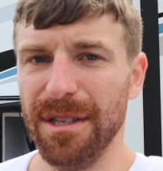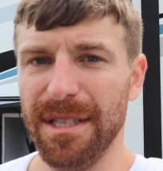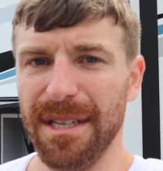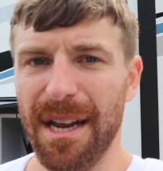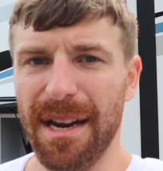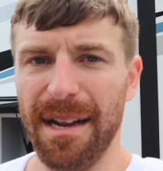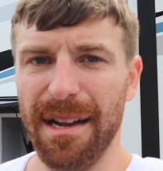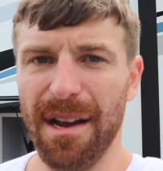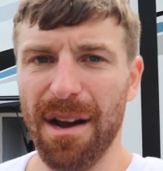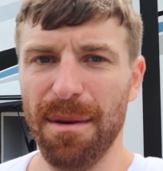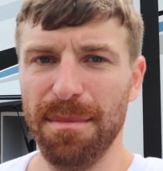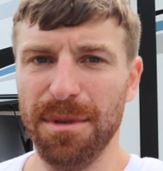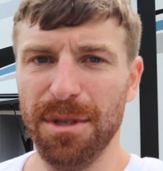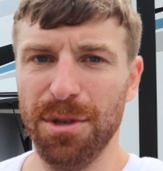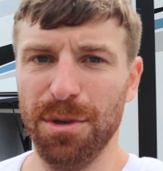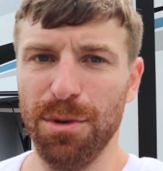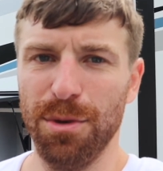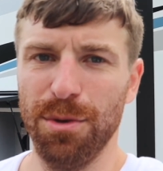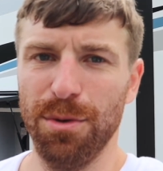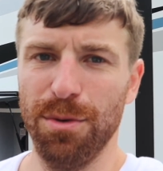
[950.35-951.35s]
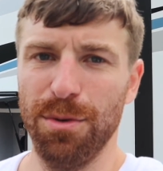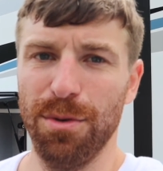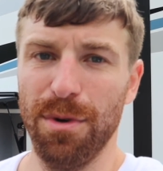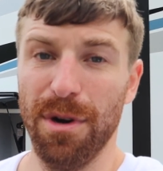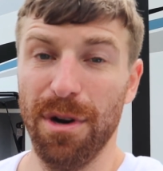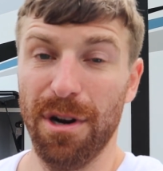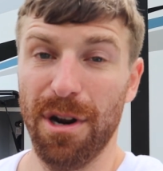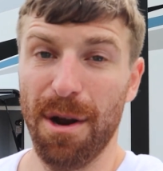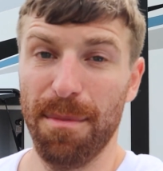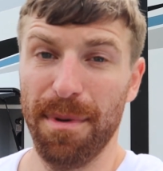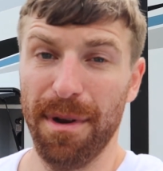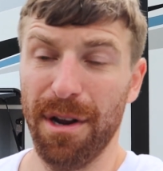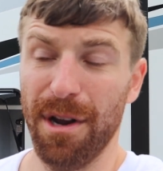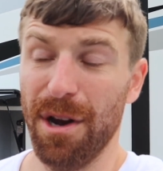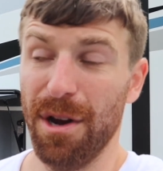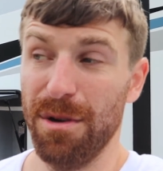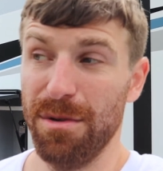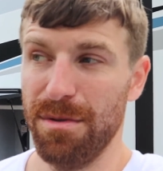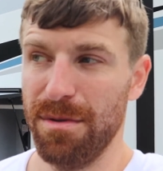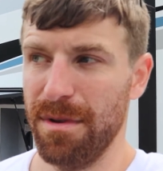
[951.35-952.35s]
setting up to hook up and
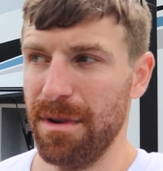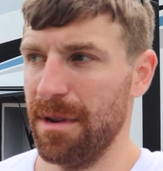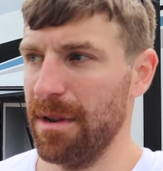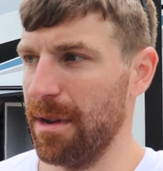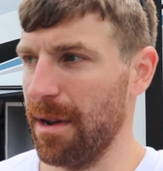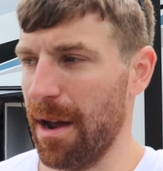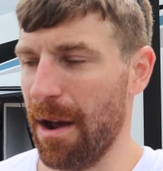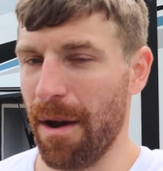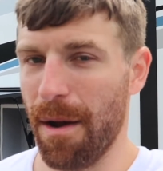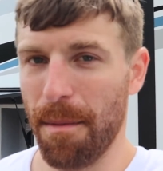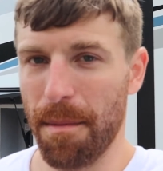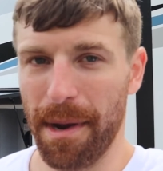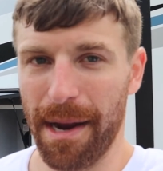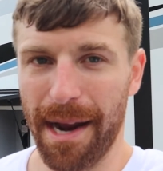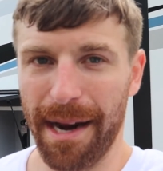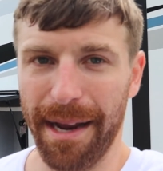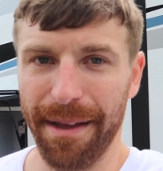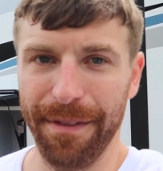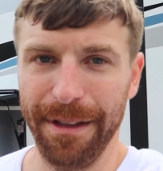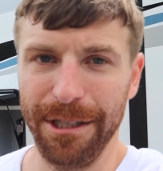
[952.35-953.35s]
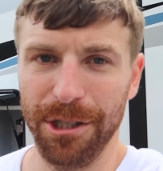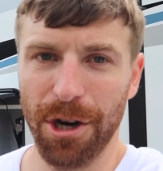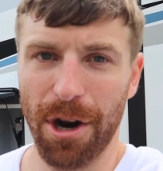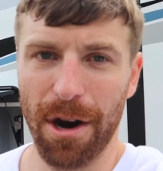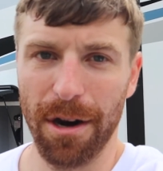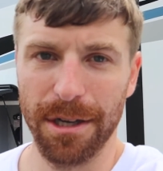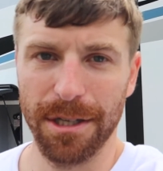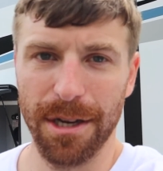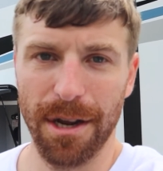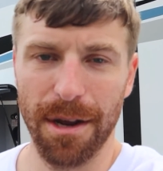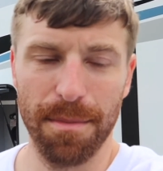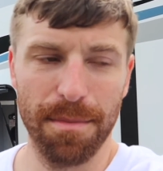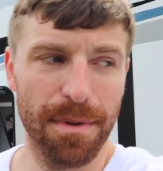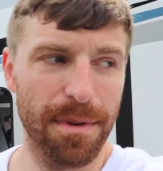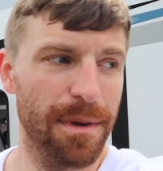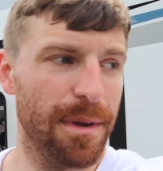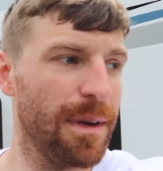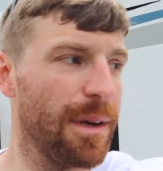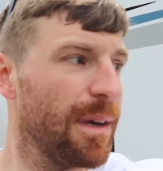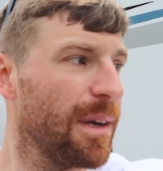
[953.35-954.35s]
go. I gotta get the chocks up.
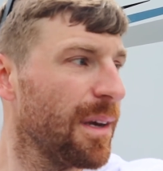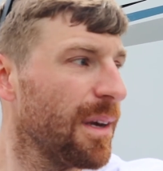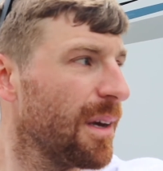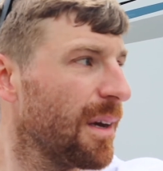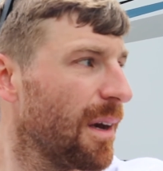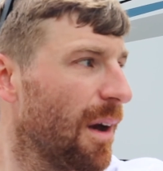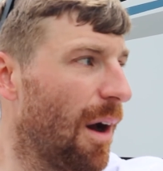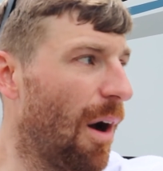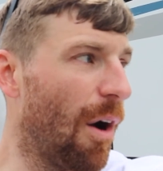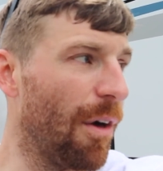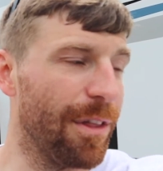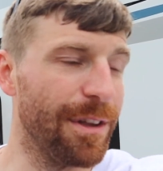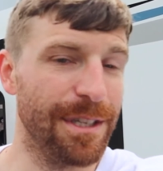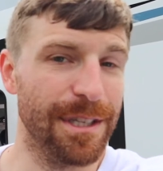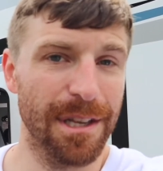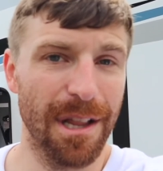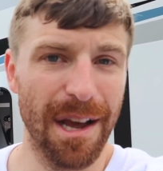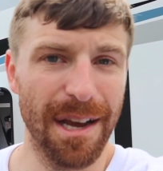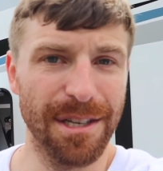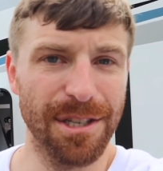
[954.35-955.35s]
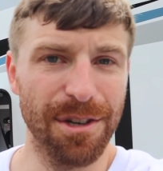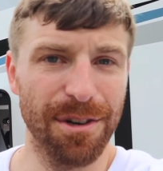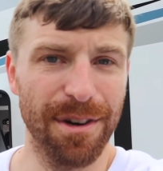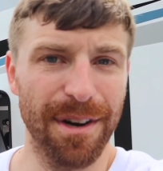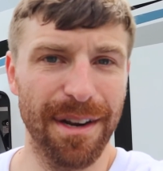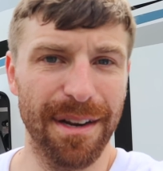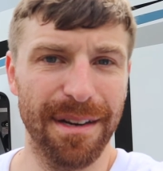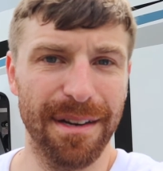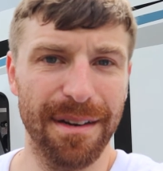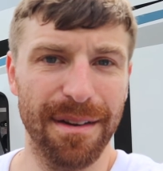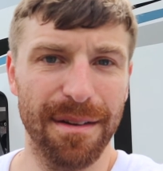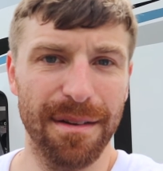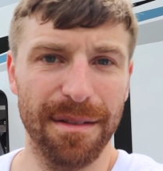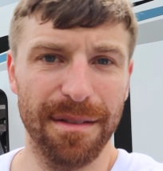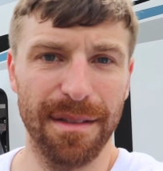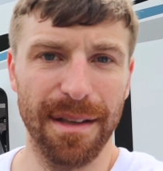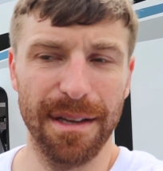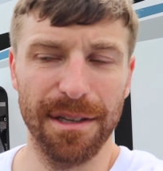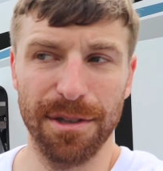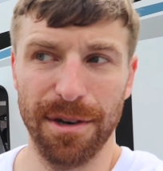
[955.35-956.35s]
All the slides are in,
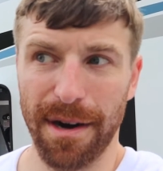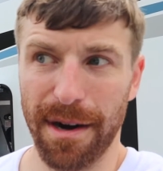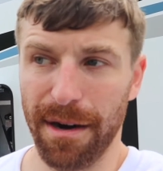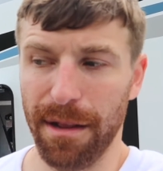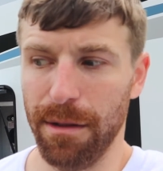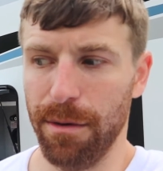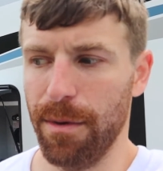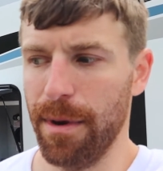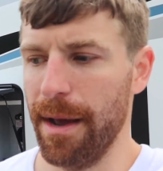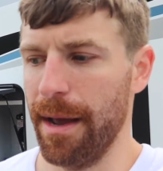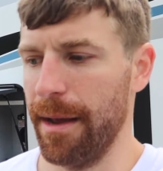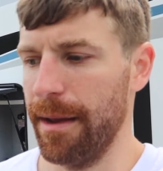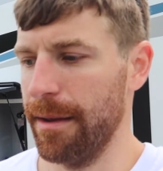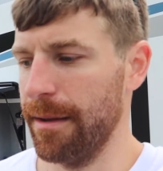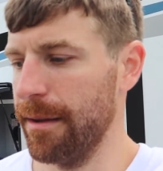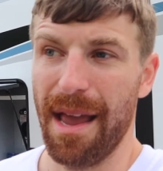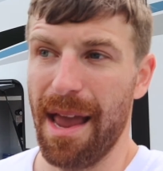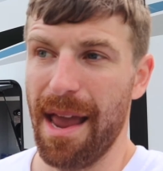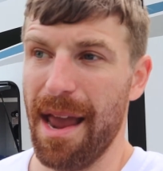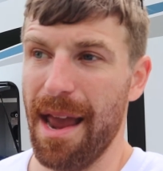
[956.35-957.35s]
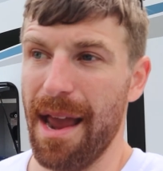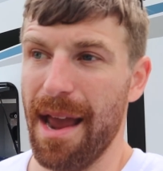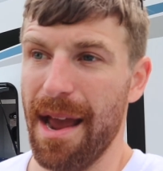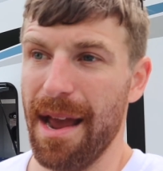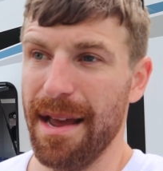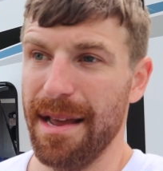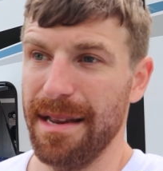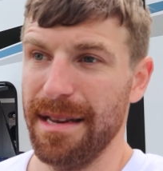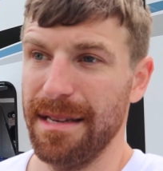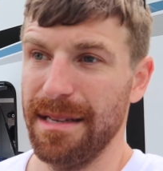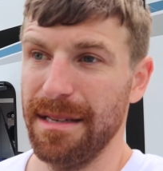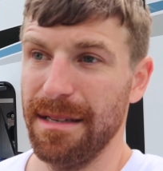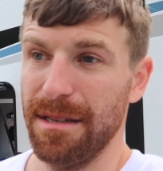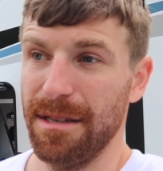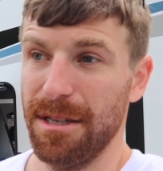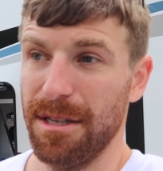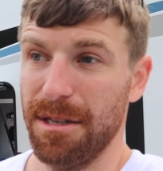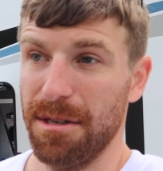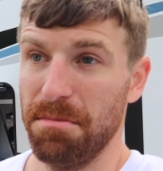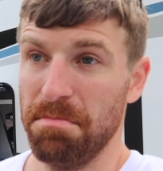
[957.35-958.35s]
things are out of the way, and
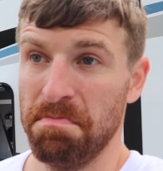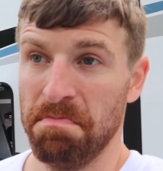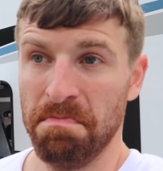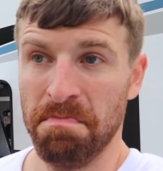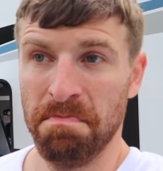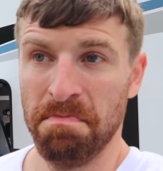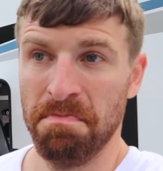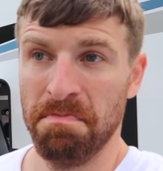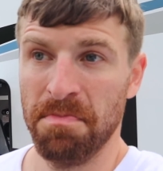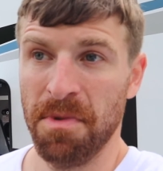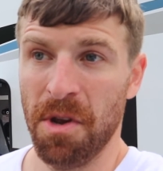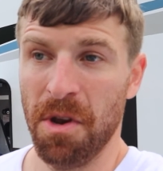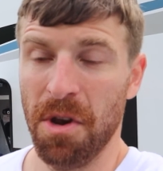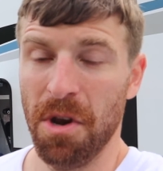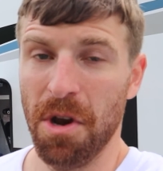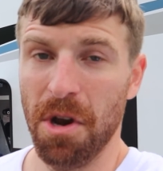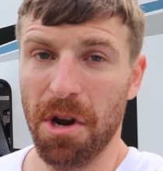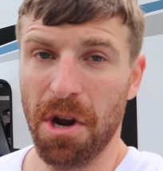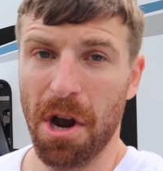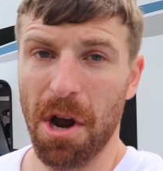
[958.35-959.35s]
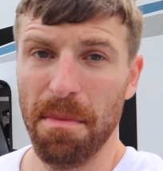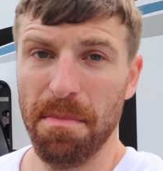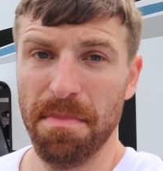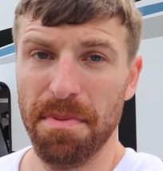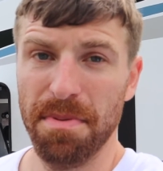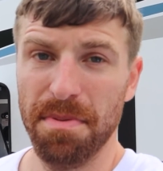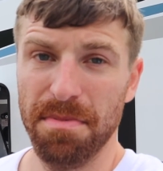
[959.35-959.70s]
hook up,